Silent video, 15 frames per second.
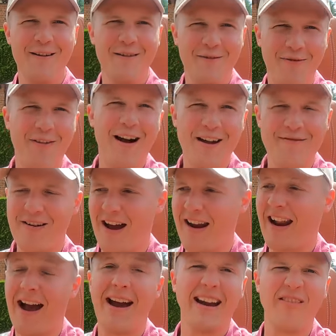
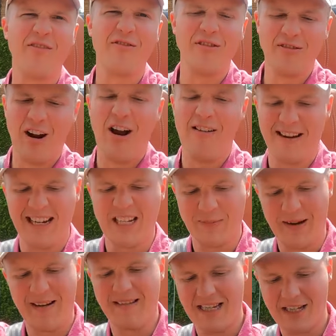599 and Ferrari
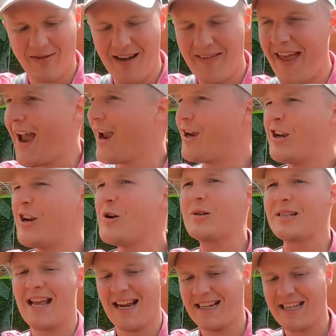experiences right there. Huge
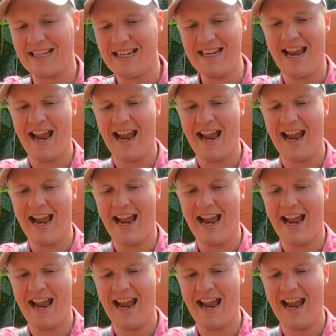thanks to DK